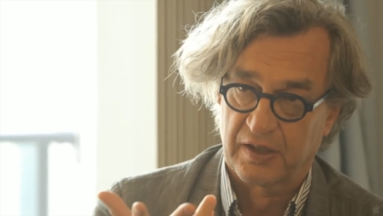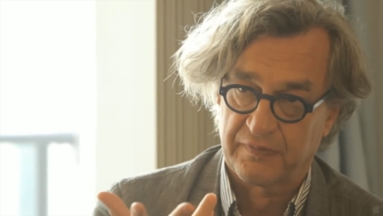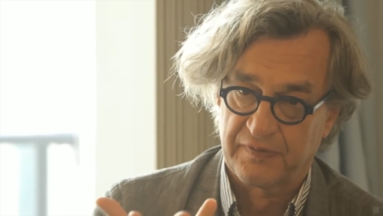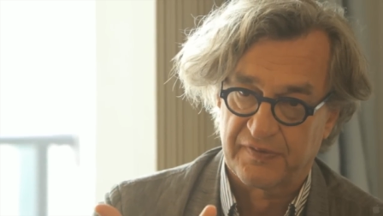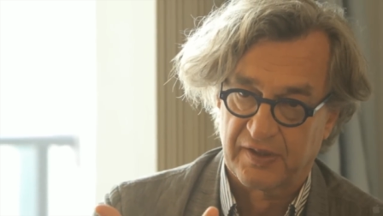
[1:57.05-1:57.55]
all
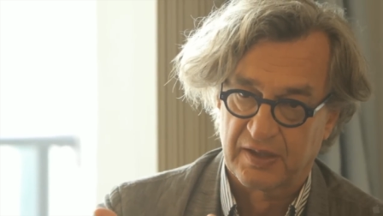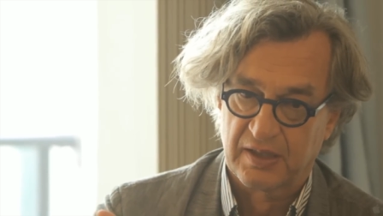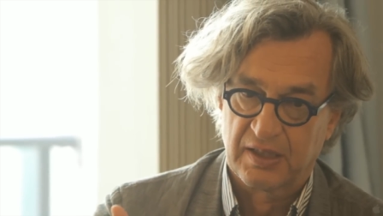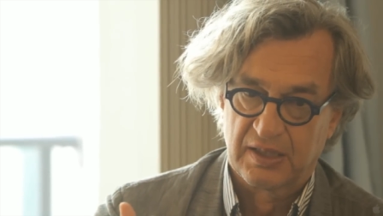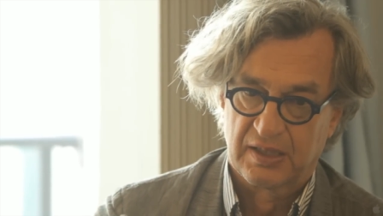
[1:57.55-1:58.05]
of a
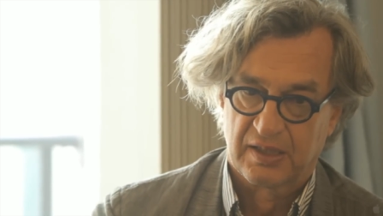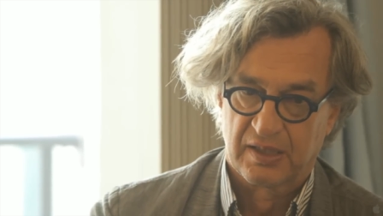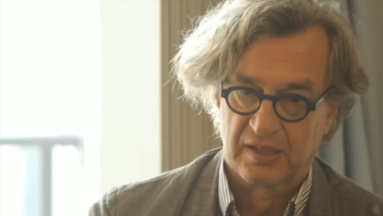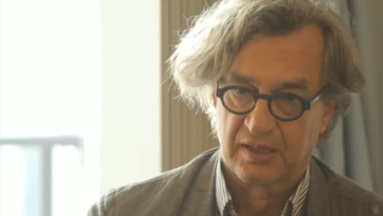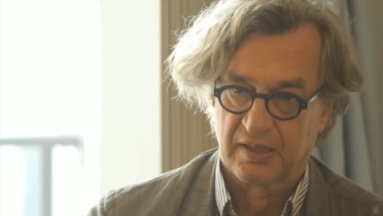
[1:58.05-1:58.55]
sudden,
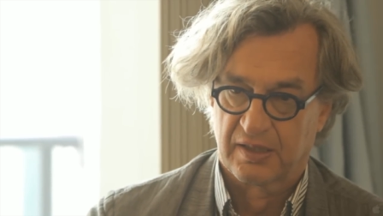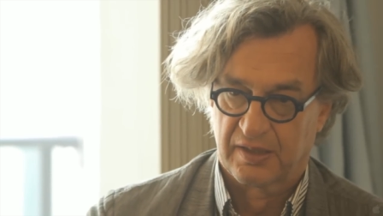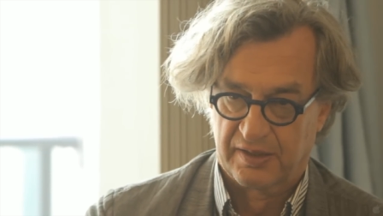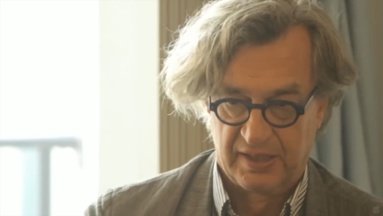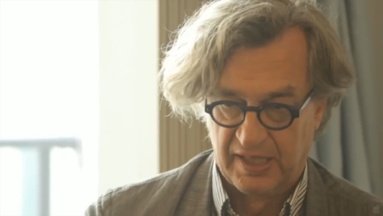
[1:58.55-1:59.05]

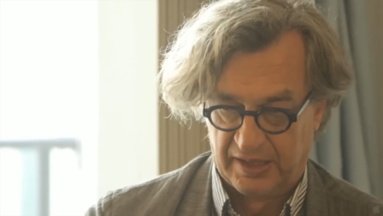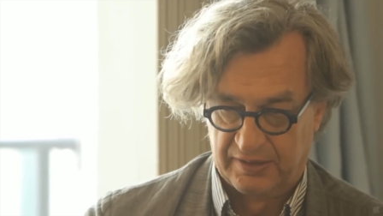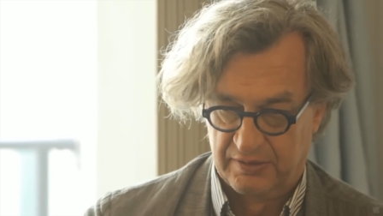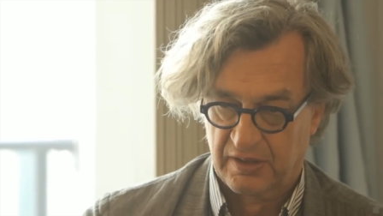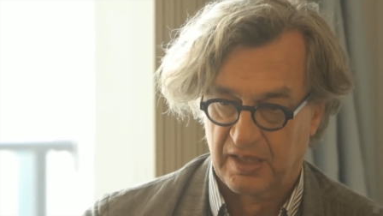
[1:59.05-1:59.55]
the
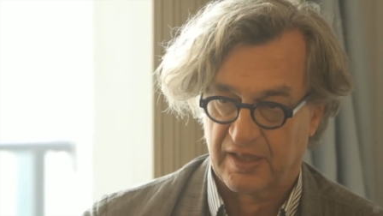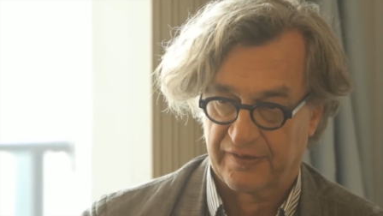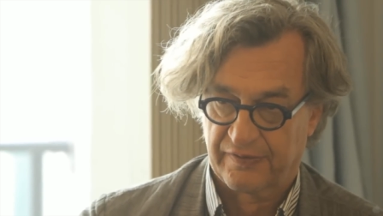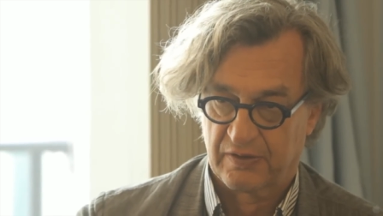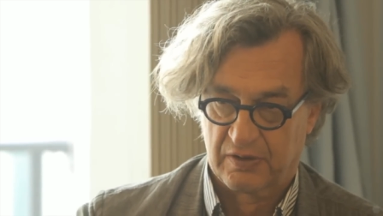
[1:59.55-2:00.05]
actor has